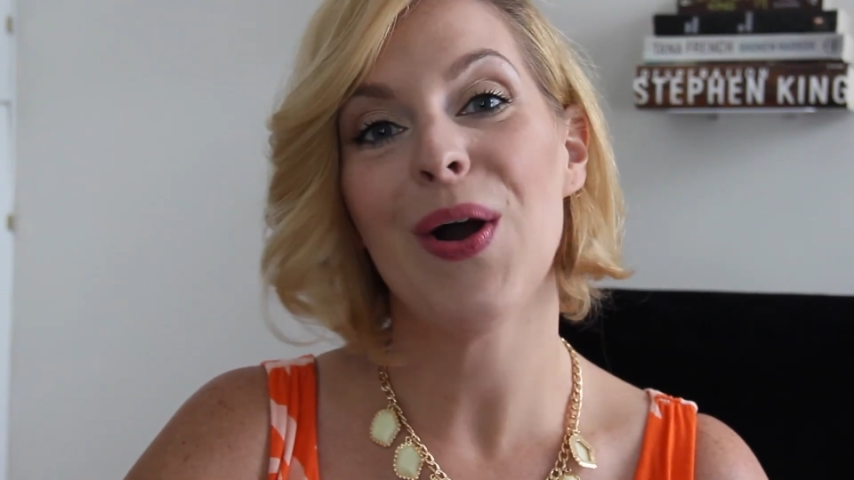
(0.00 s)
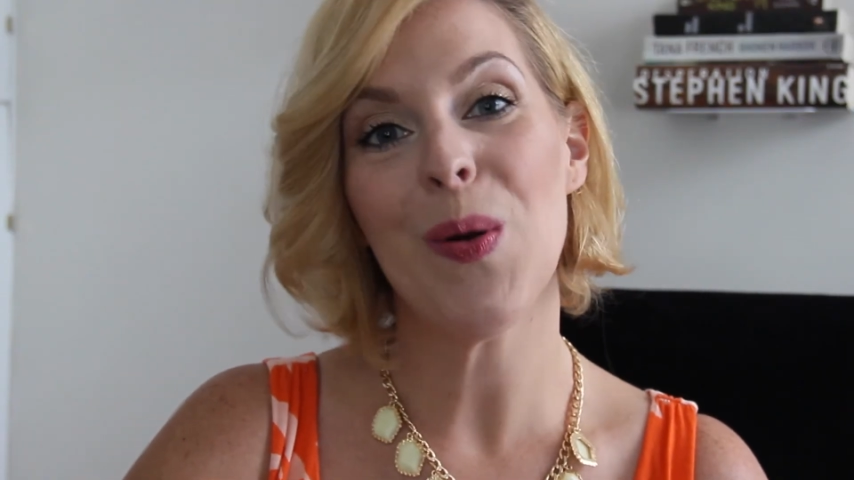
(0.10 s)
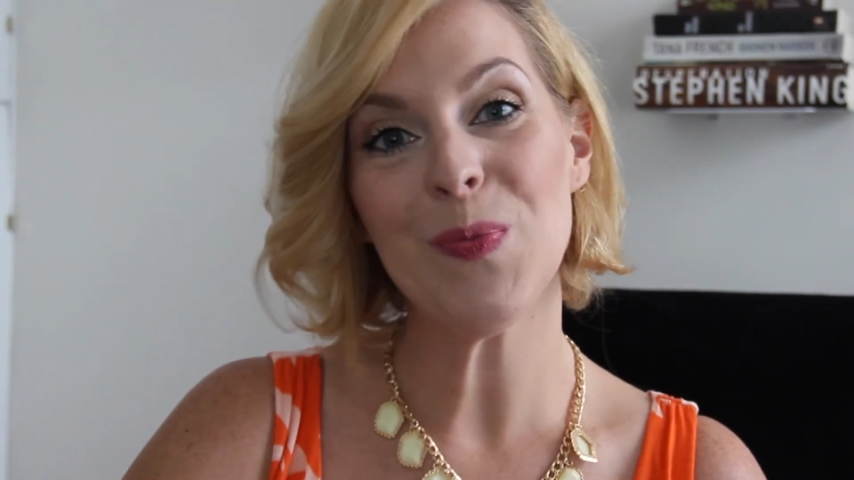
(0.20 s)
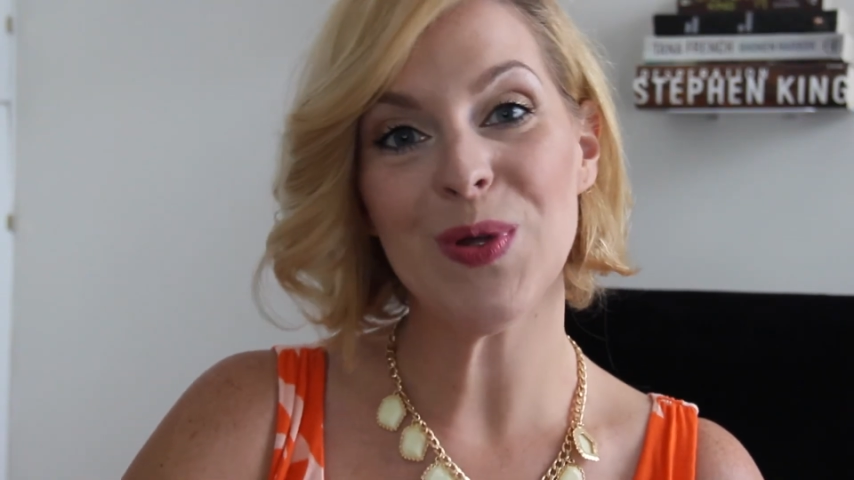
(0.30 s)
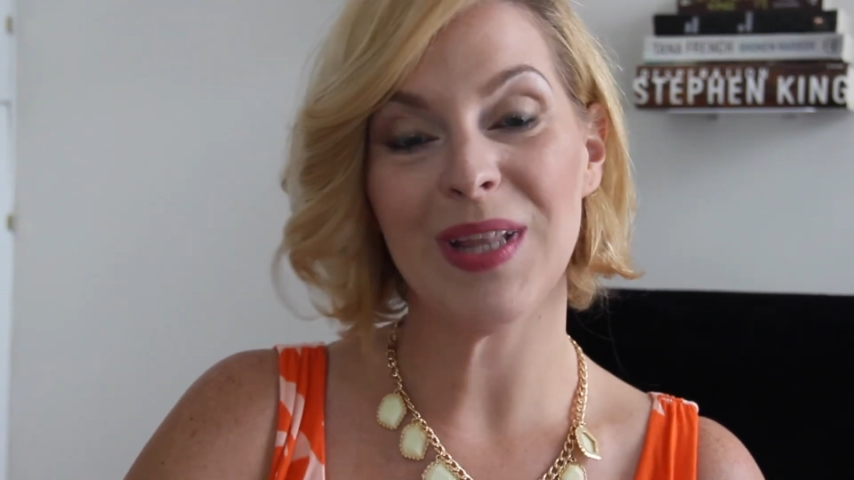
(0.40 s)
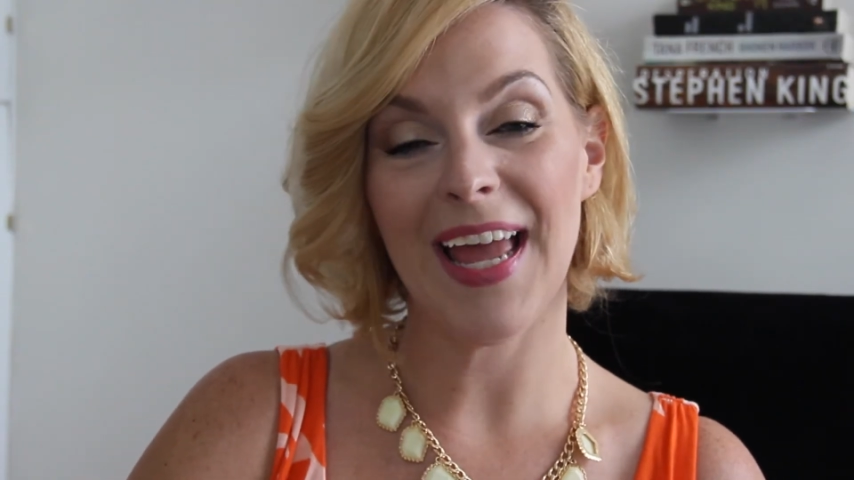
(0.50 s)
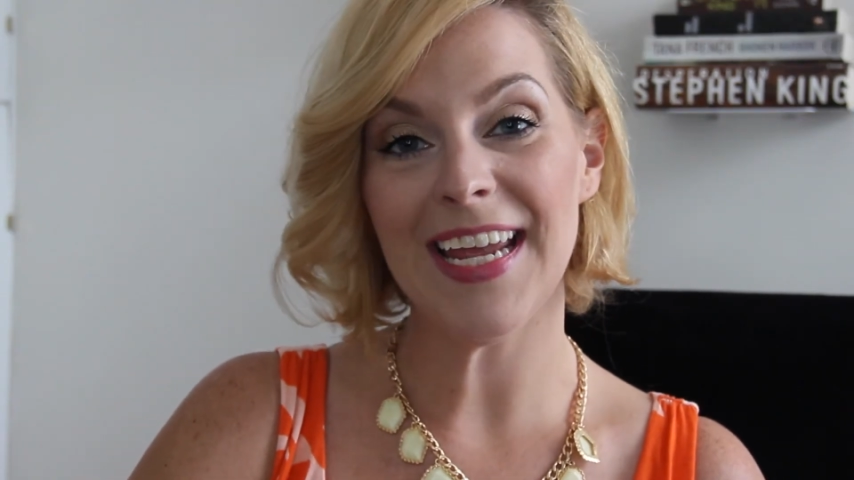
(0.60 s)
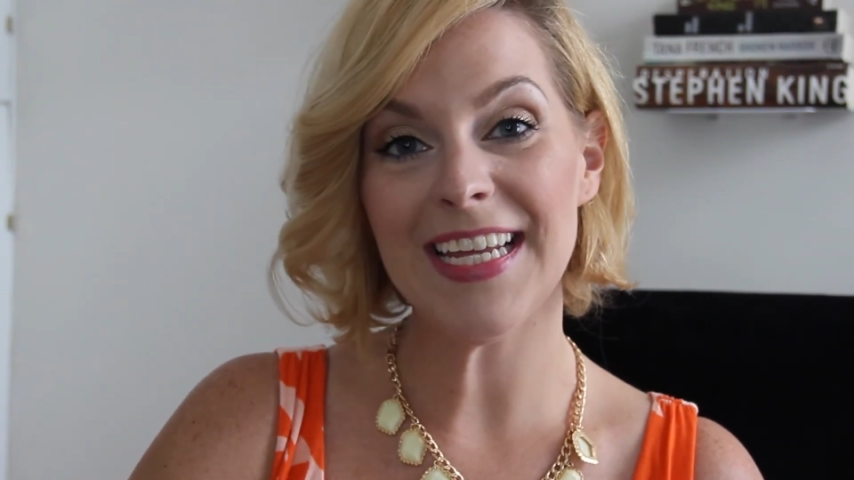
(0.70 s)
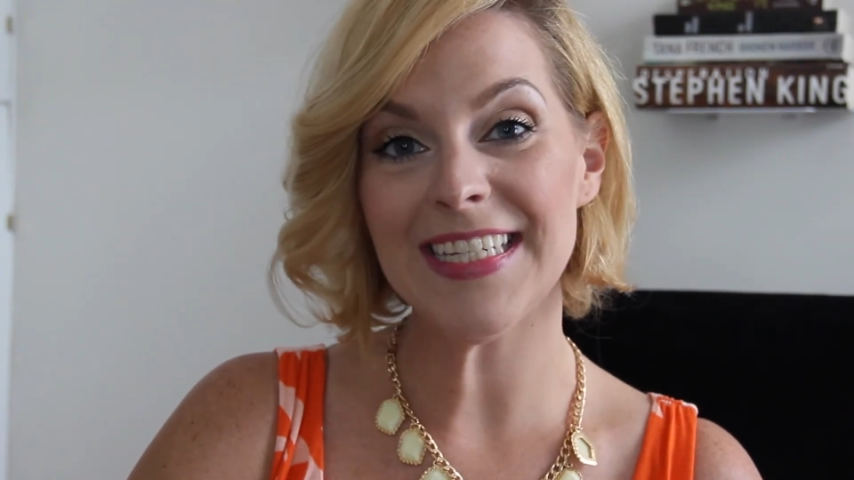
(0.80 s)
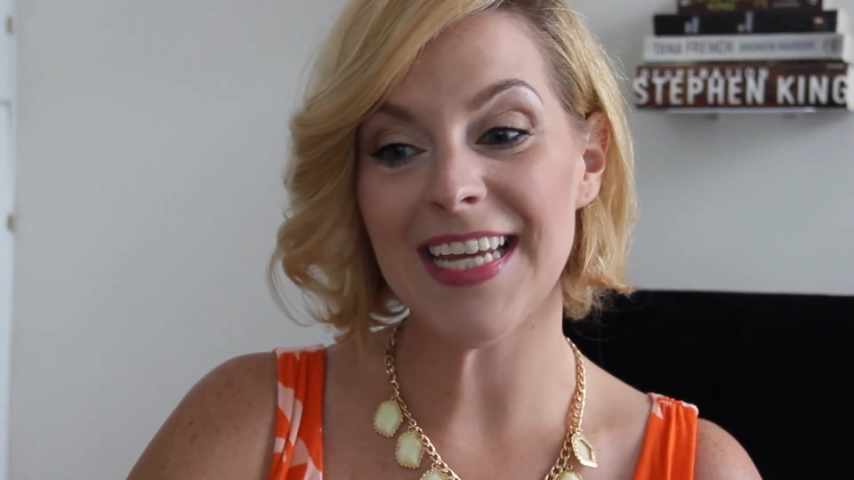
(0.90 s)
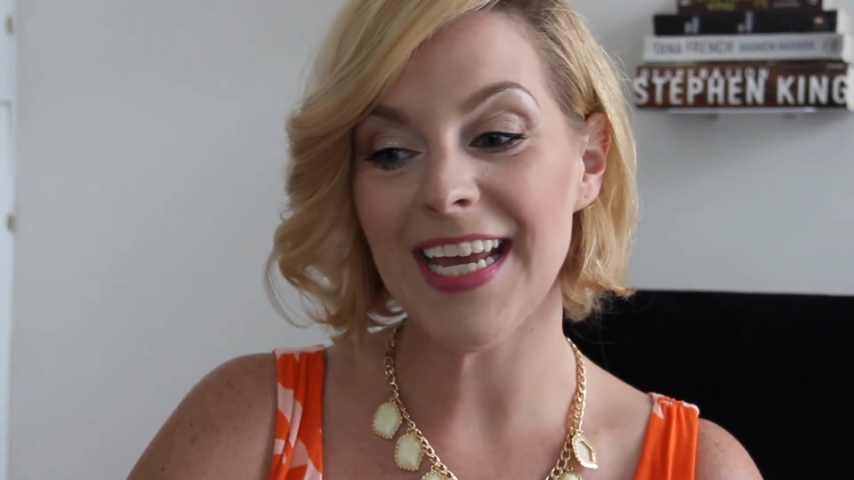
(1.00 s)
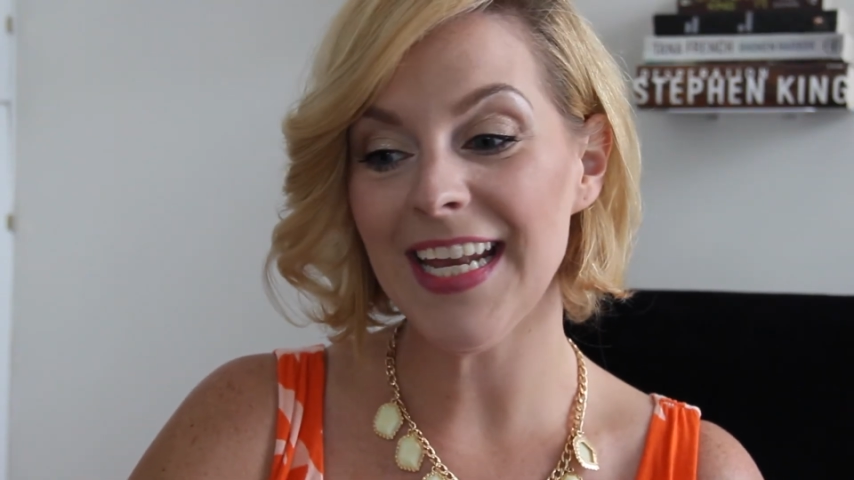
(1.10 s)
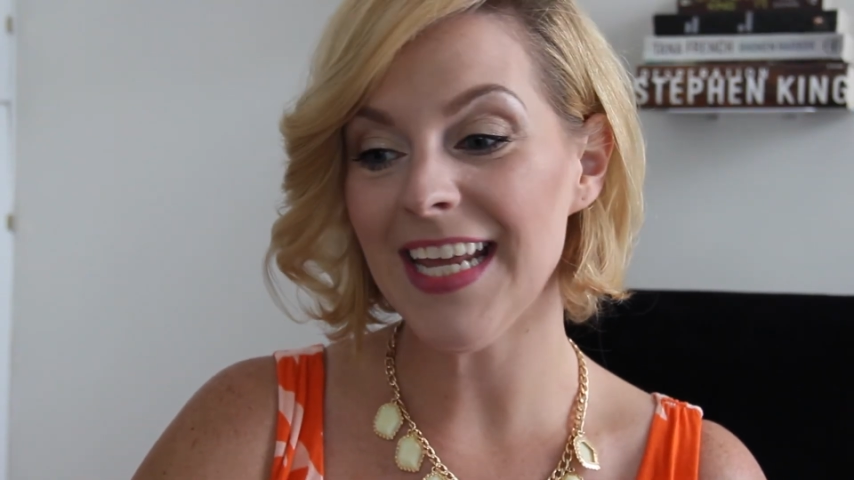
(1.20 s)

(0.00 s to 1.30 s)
Hope you liked it.